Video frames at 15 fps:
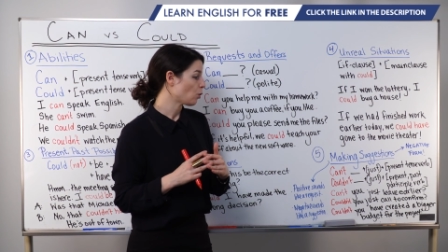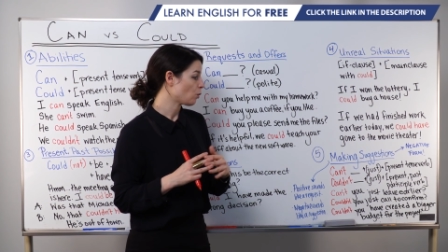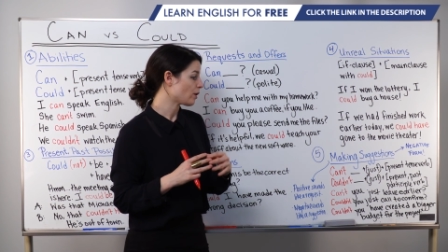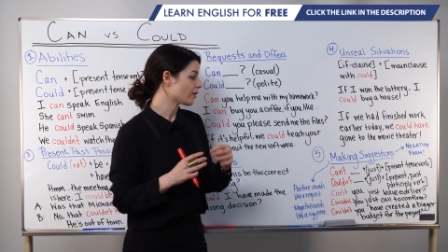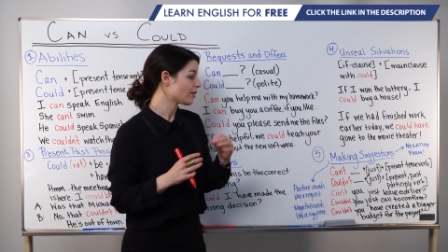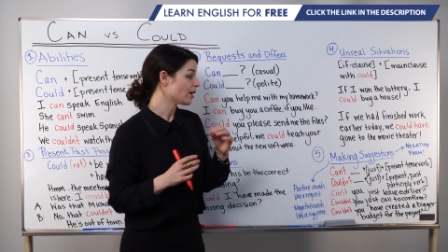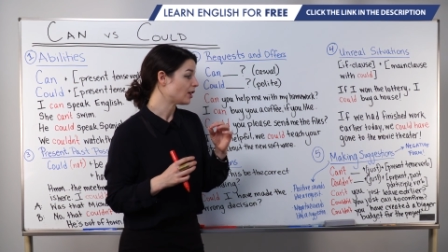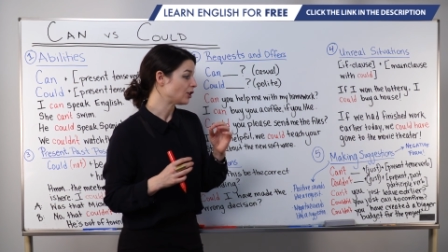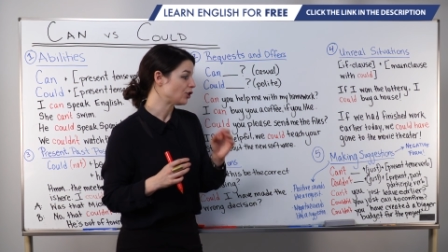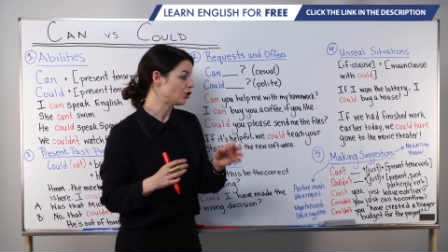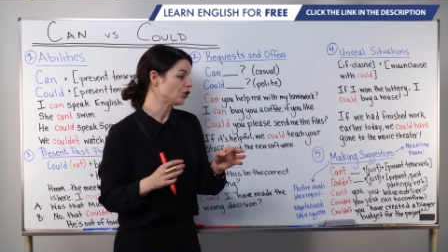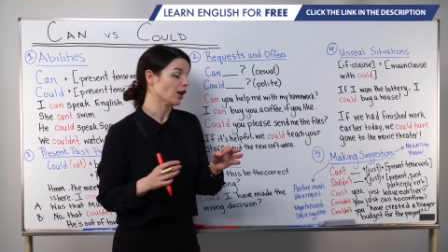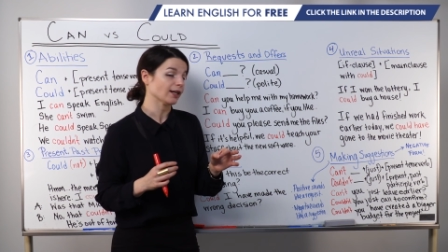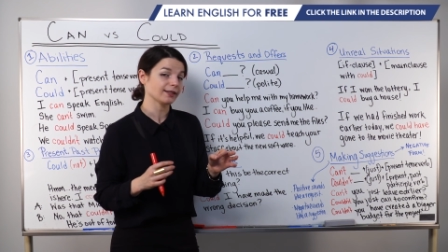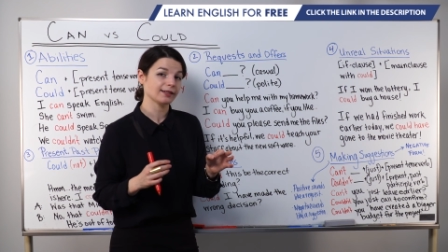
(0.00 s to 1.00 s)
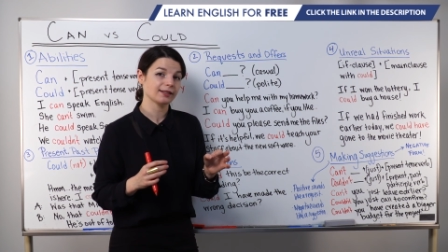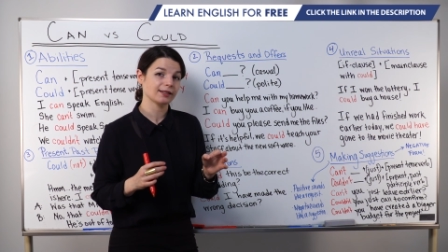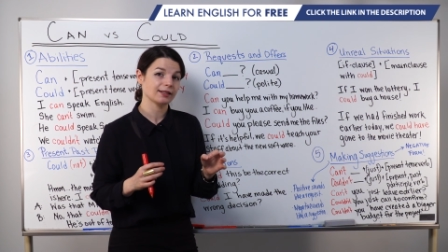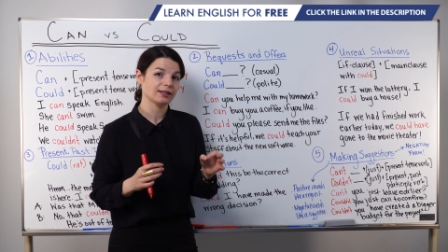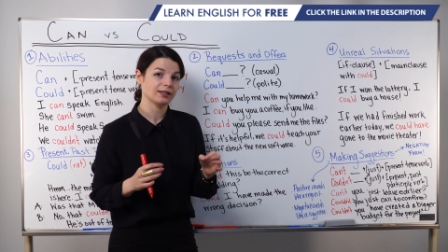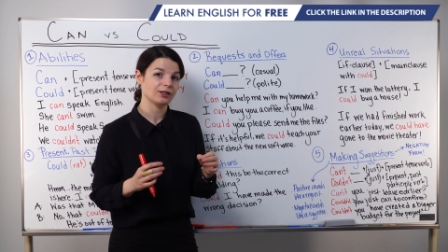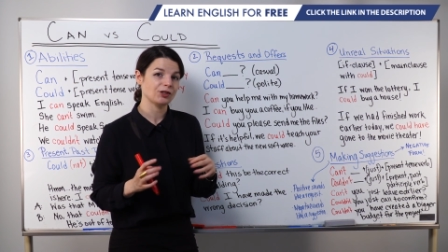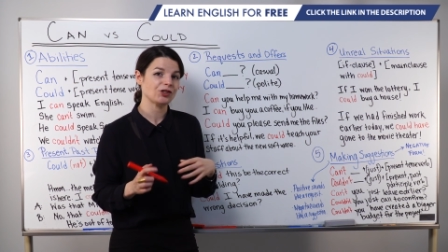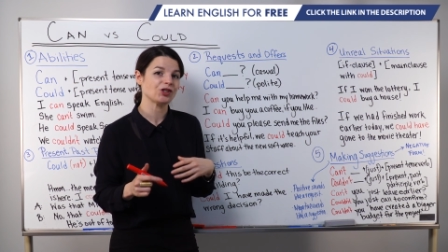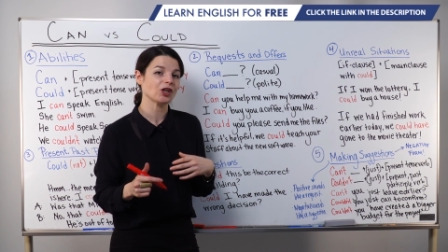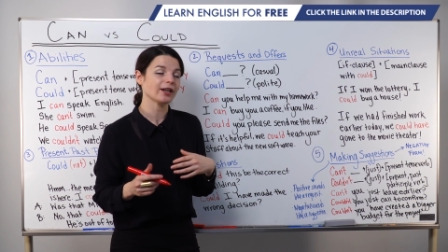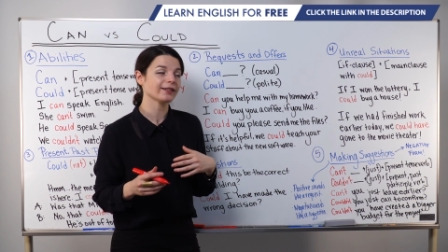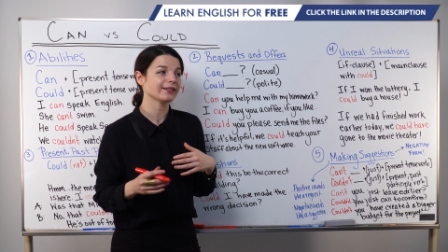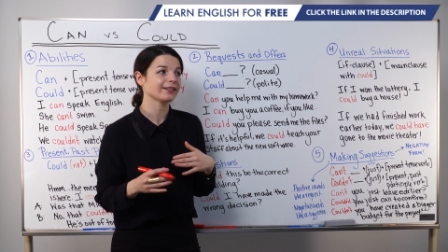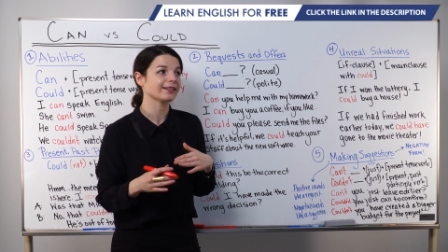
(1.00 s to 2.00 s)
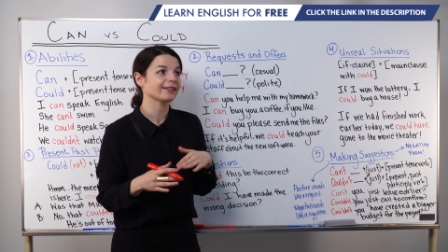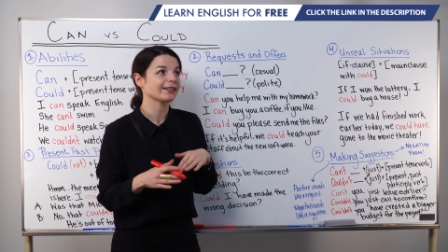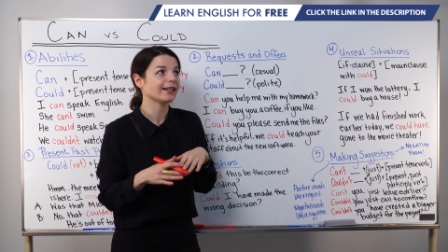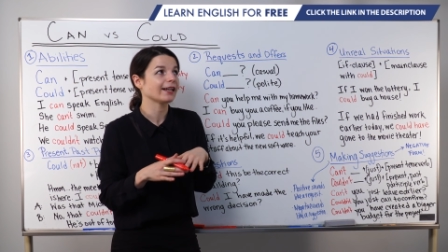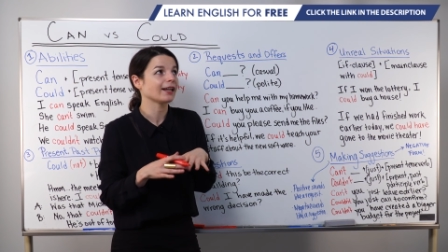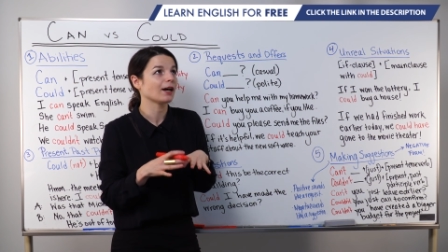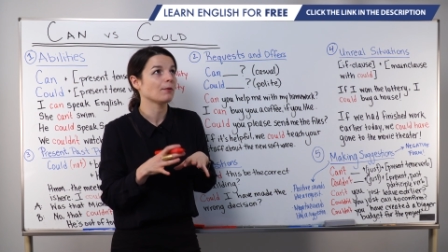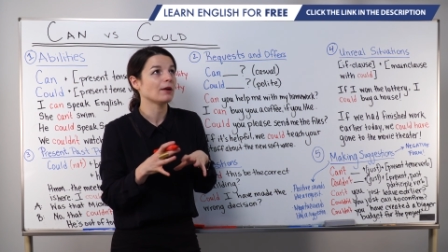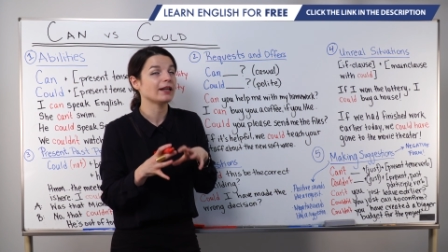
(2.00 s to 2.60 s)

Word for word: with just just is like a,